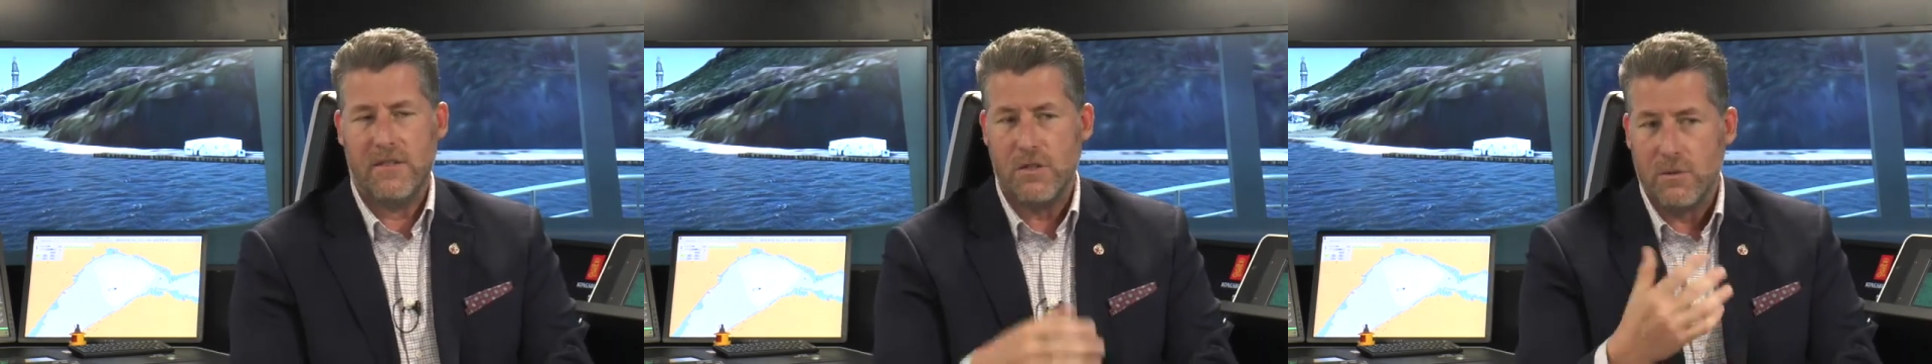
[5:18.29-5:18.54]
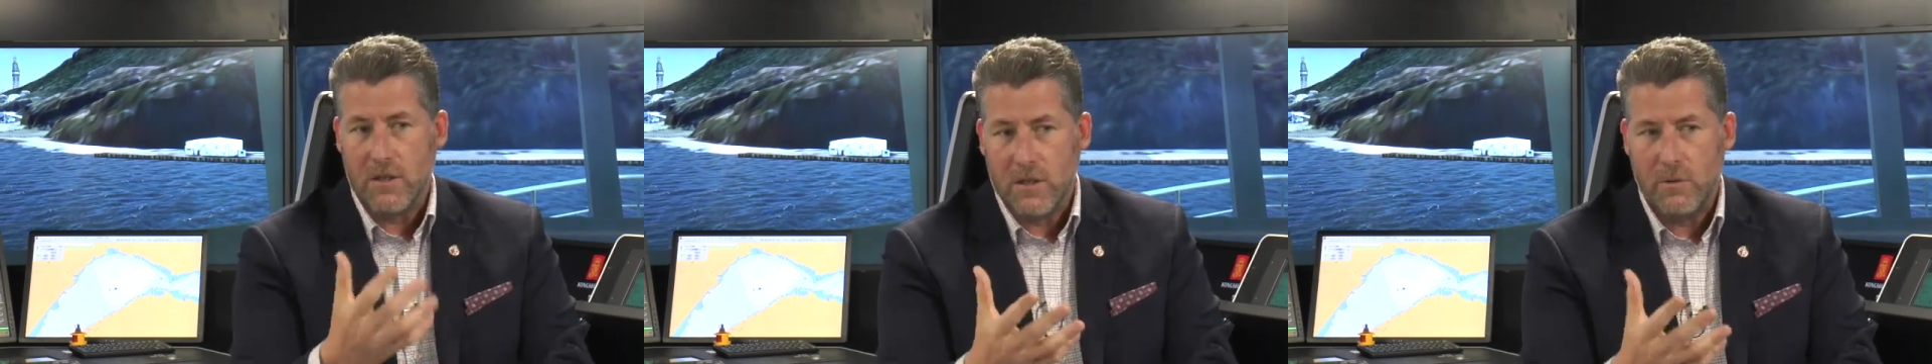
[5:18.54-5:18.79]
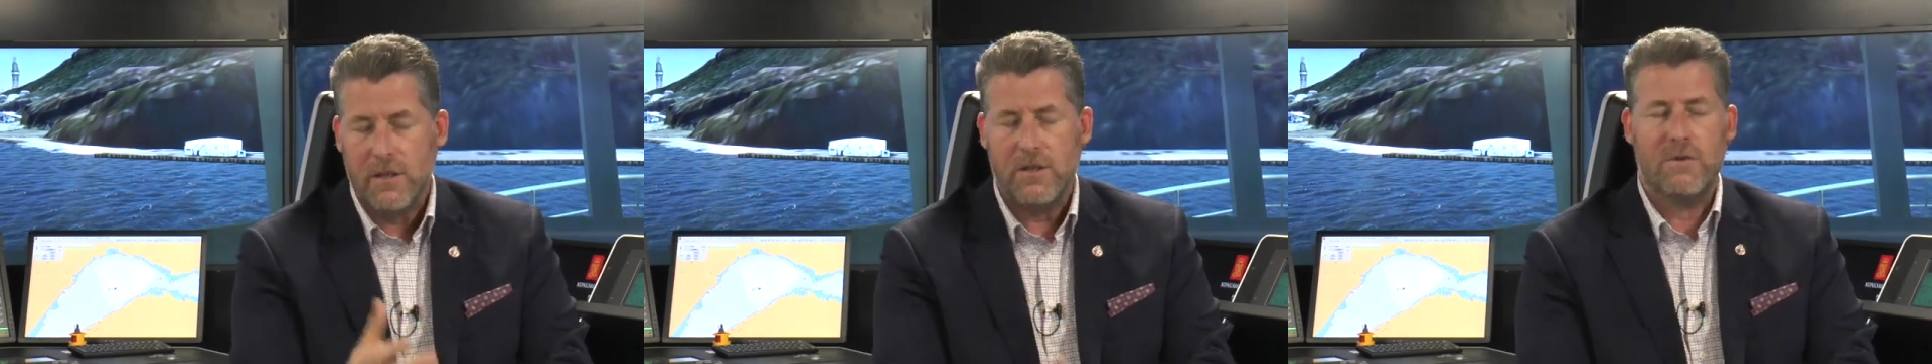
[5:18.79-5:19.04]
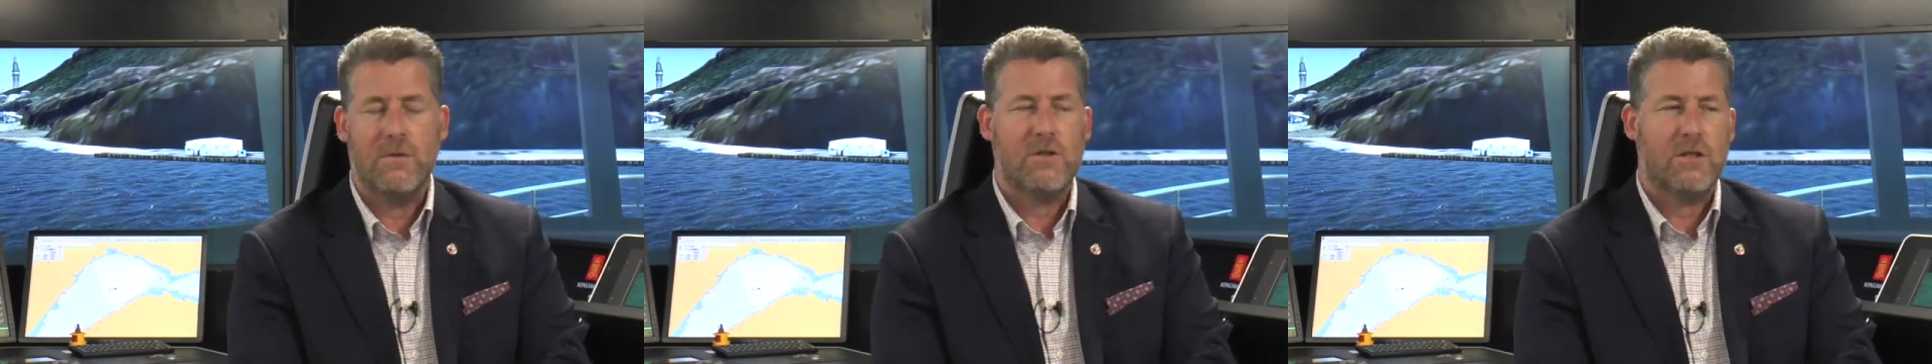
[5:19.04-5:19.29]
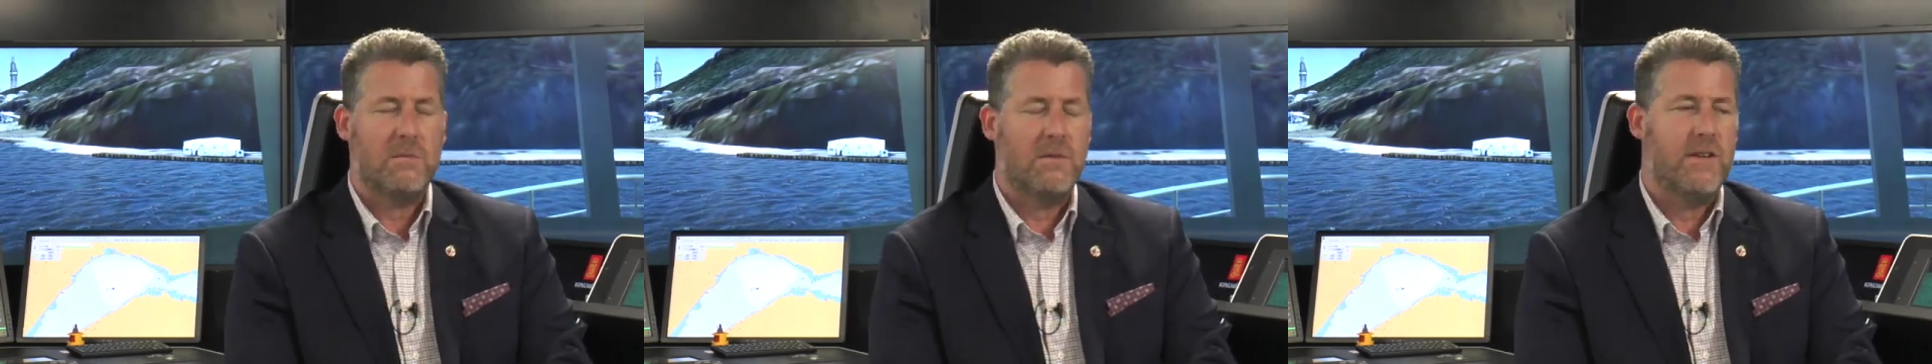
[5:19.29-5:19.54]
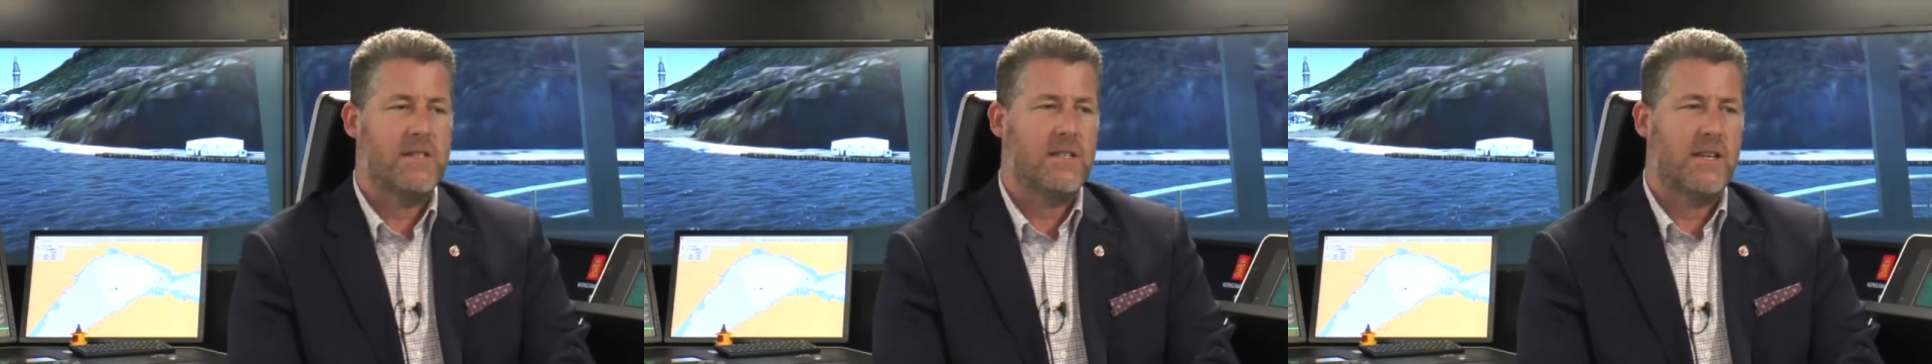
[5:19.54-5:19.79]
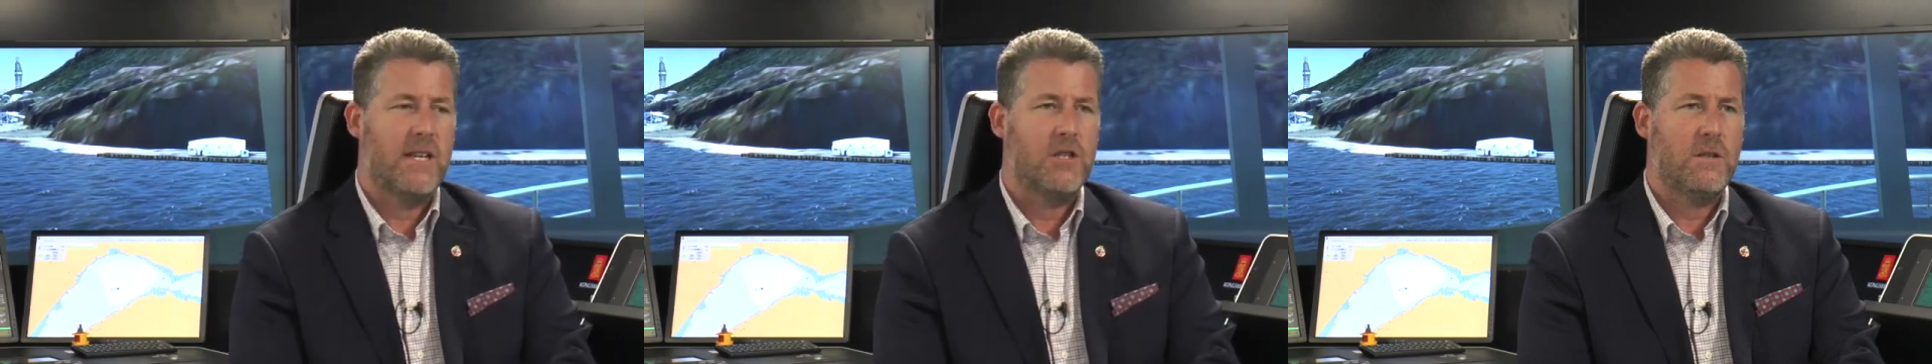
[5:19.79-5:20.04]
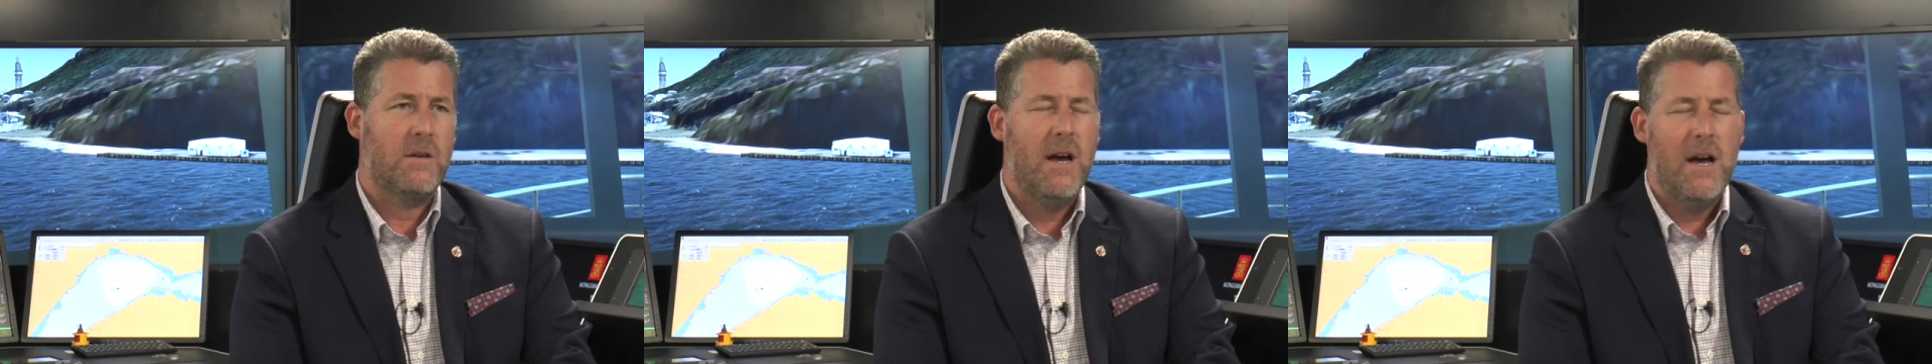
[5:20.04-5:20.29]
and you can go in and do some investigation.